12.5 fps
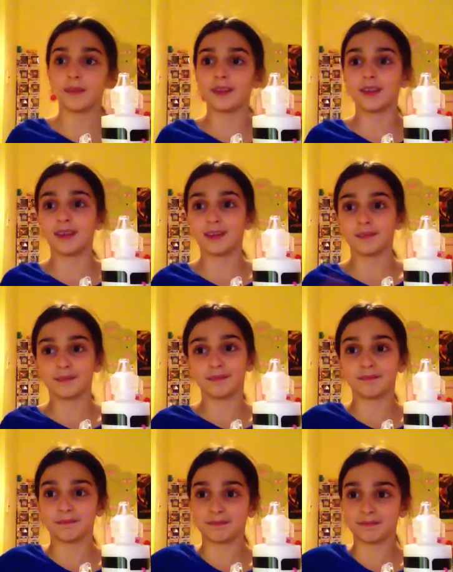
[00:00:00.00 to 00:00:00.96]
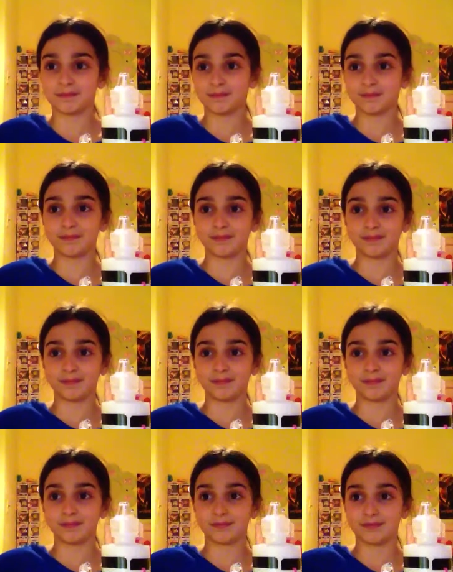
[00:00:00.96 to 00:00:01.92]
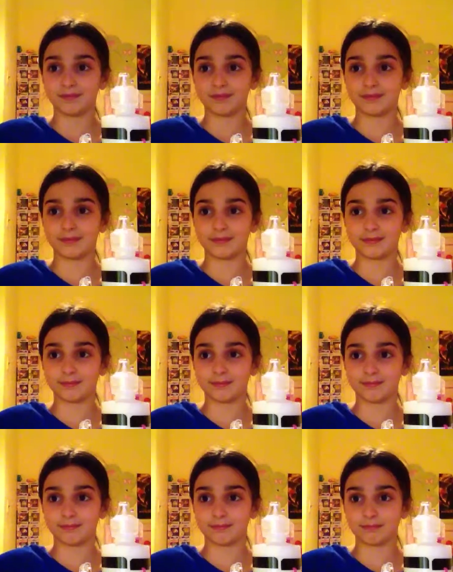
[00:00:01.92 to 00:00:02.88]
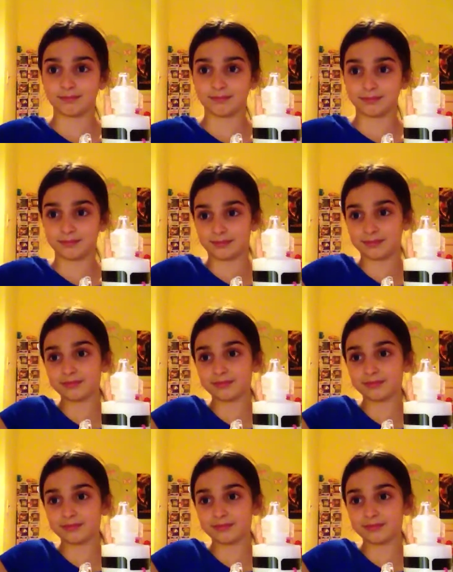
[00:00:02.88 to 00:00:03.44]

Nothing is said.